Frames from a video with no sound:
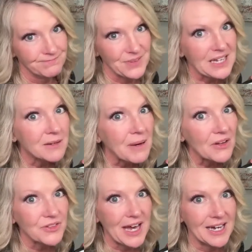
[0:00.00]
Think
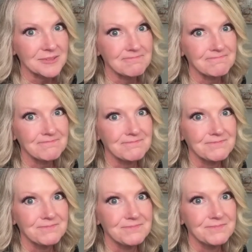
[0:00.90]
about that.
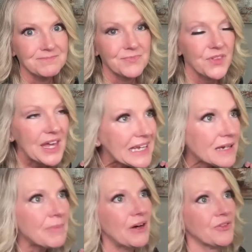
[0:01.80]
Think
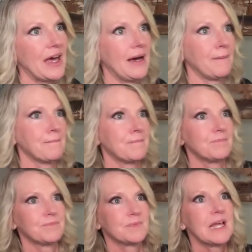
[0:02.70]
about that.
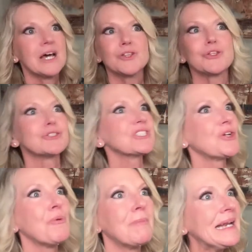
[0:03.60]
There's
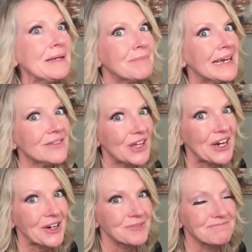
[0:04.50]
no money made
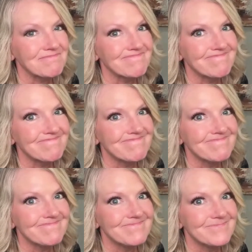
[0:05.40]
there.
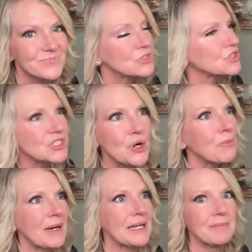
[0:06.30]
There's
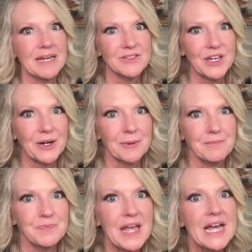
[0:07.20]
no money made there.
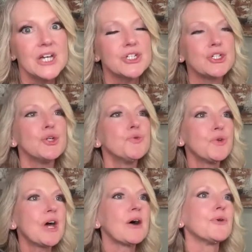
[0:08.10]
Do you
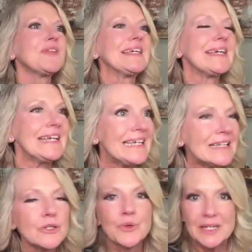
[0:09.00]
know the
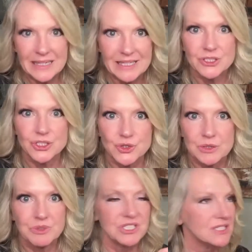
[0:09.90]
e-learning industry,
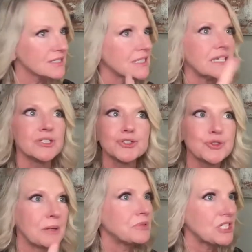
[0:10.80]
which is the
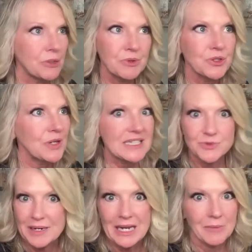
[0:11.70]
industry I'm sharing with you guys
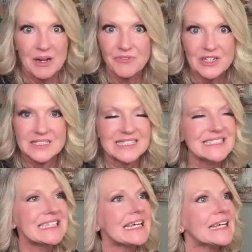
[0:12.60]
right now, my friends?
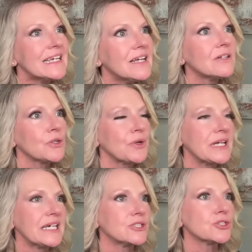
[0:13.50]
It's the
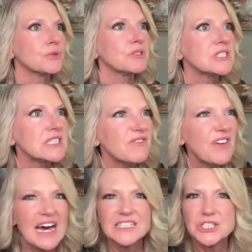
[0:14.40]
e-learning industry, which is the
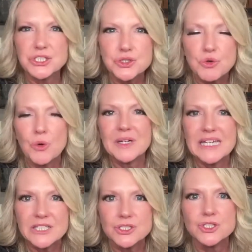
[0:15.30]
fastest growing
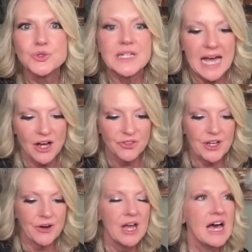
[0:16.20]
industry out
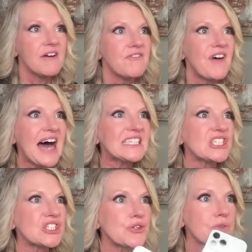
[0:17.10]
there,
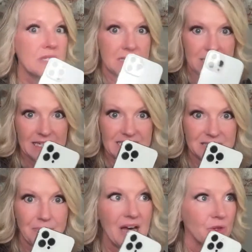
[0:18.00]
faster than this,
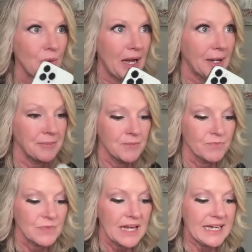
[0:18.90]
by the way.
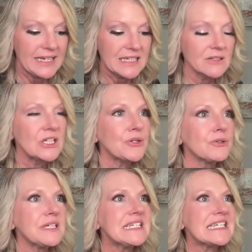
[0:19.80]
It
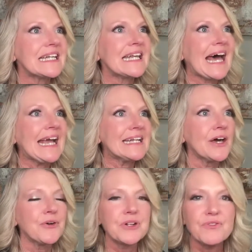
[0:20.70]
literally did
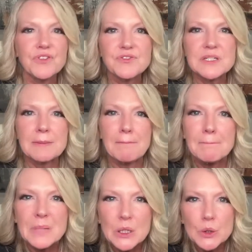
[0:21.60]
$950
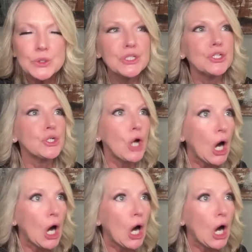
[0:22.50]
million